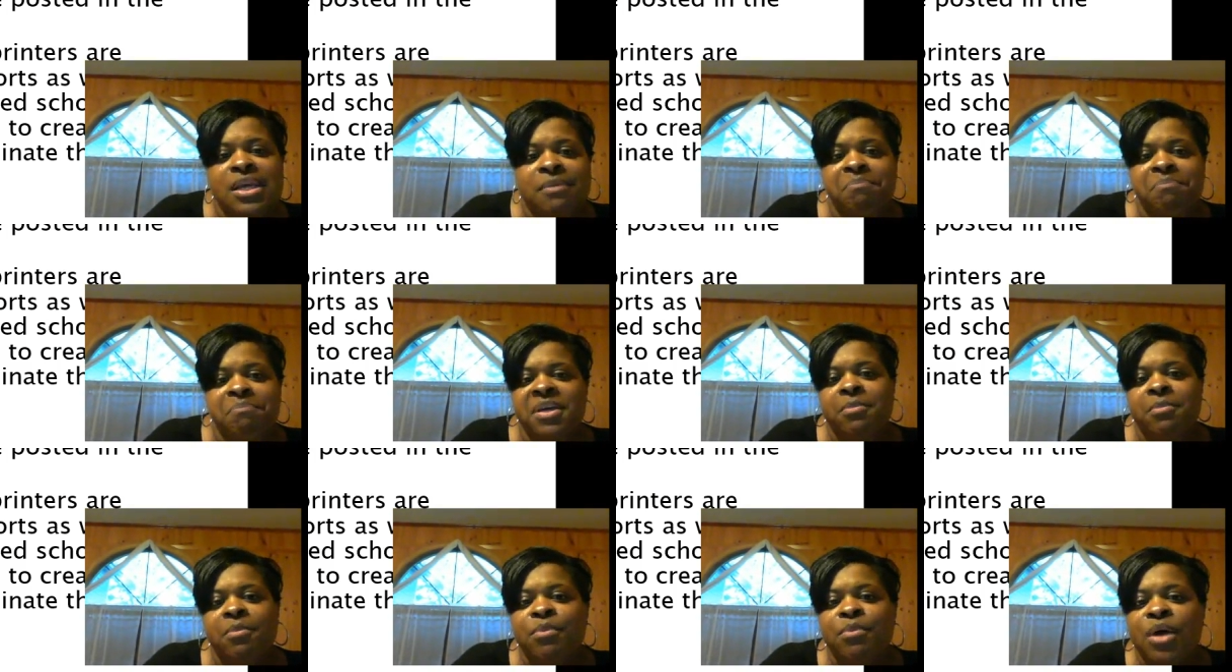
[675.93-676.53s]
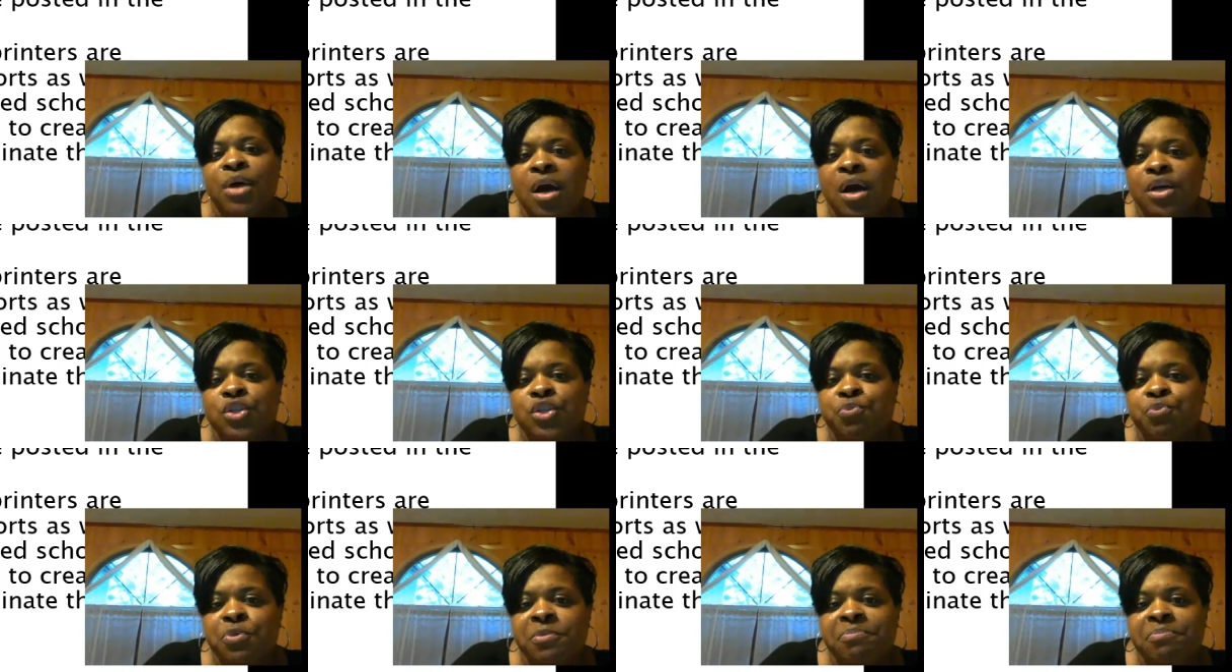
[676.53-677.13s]
Minimum
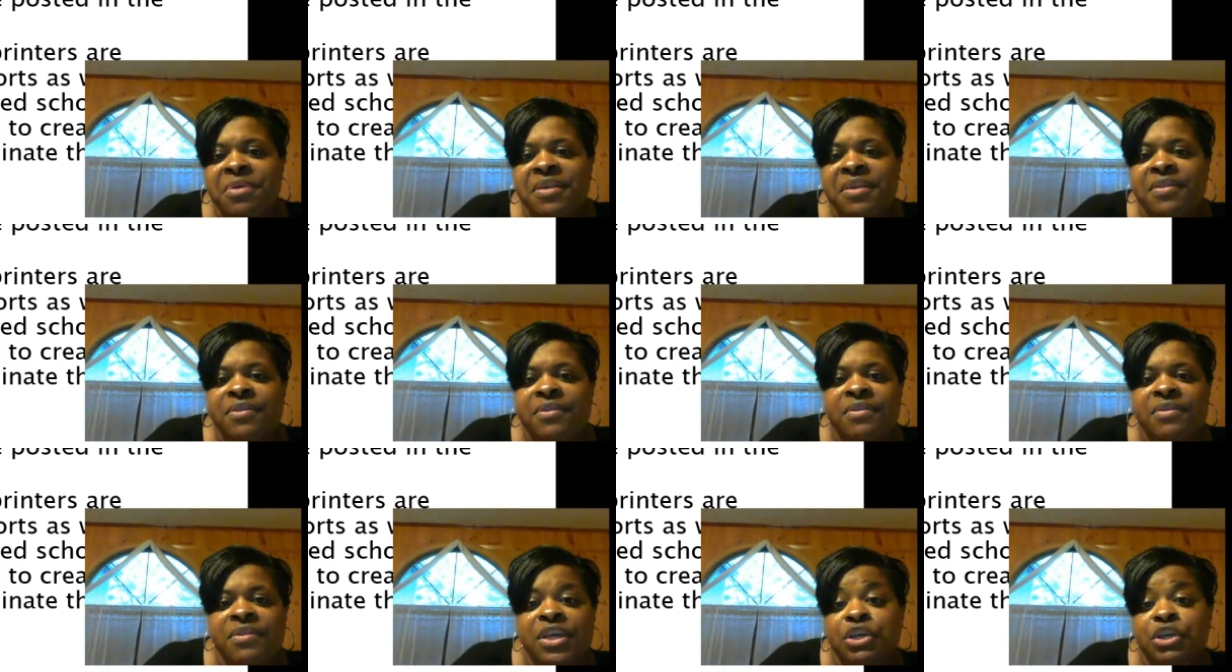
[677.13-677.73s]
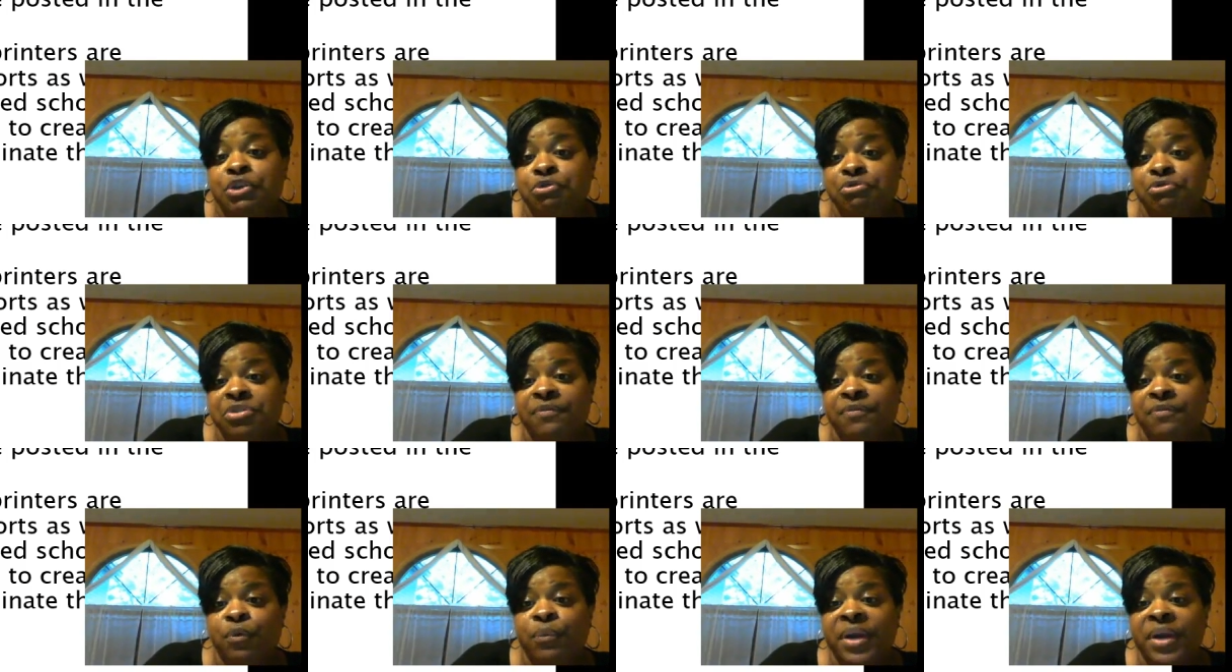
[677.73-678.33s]
cost would be the
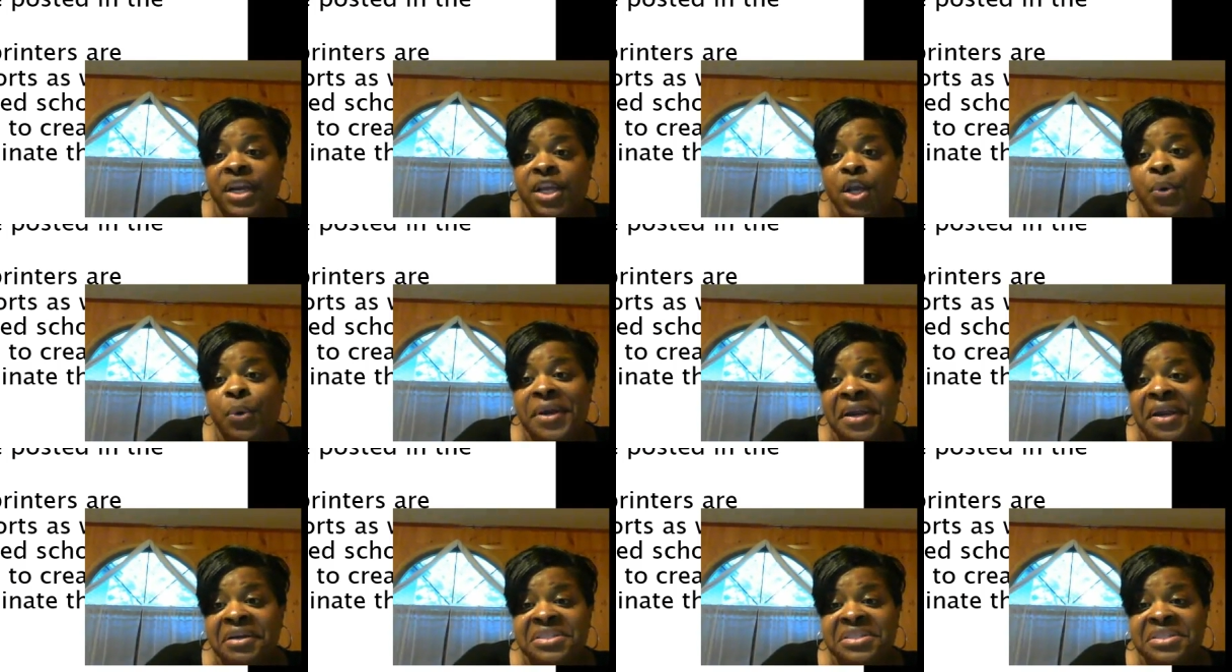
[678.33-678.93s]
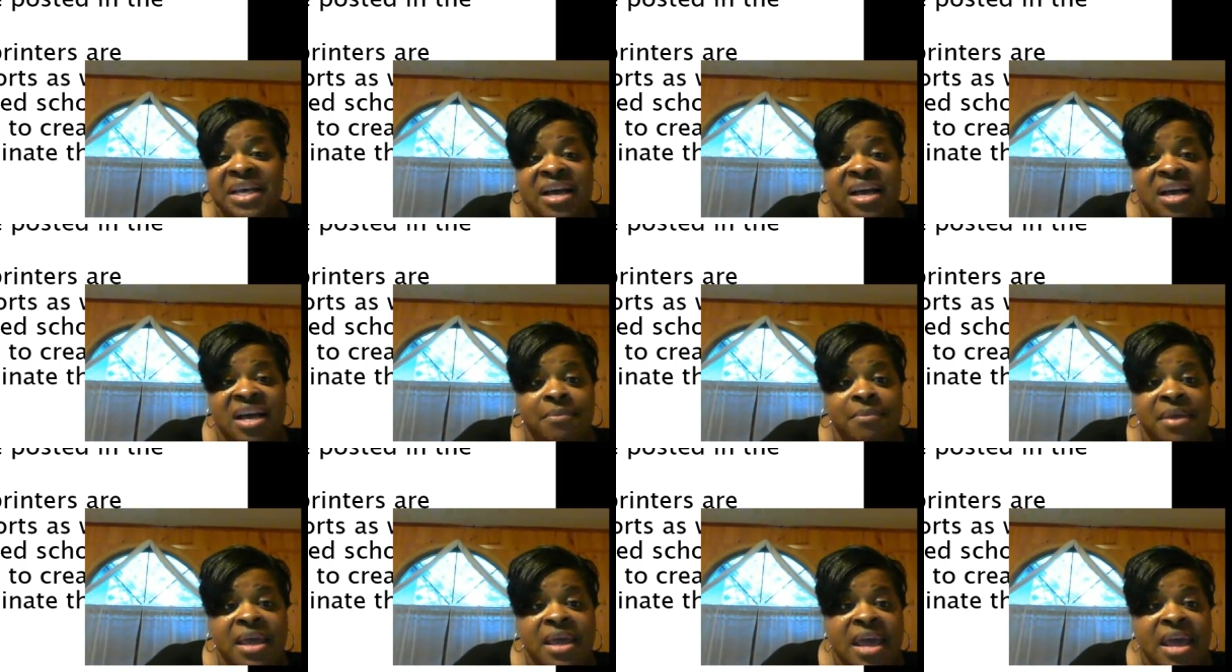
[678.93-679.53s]
use of the radio
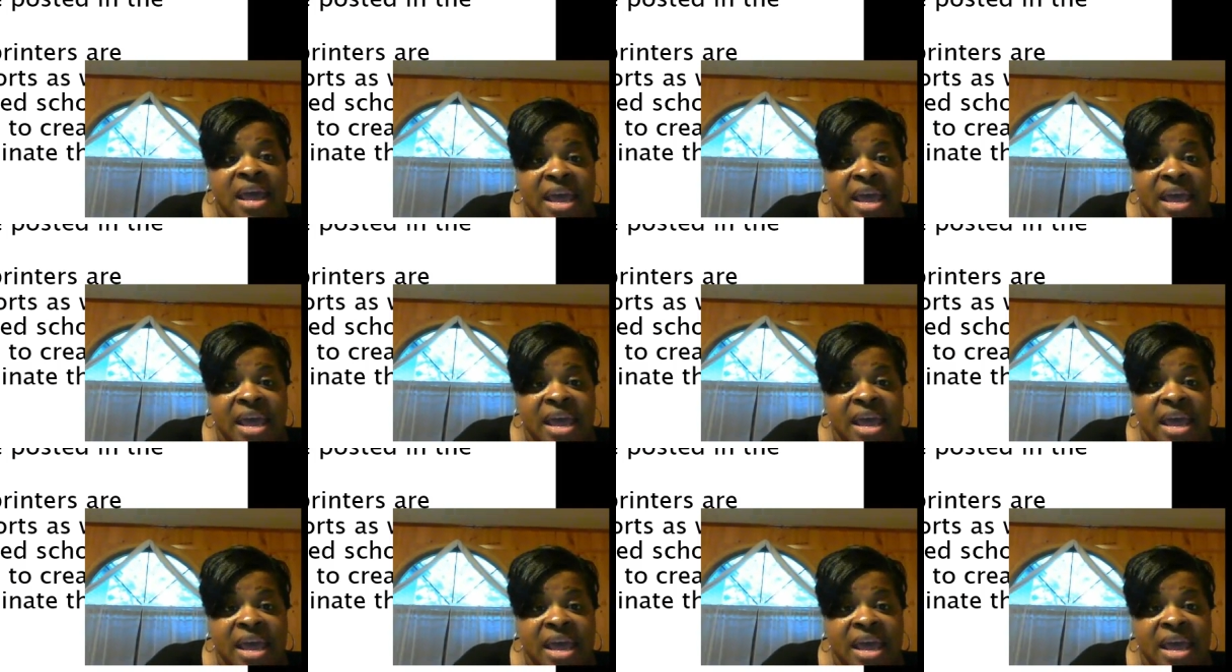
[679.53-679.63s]
airtime,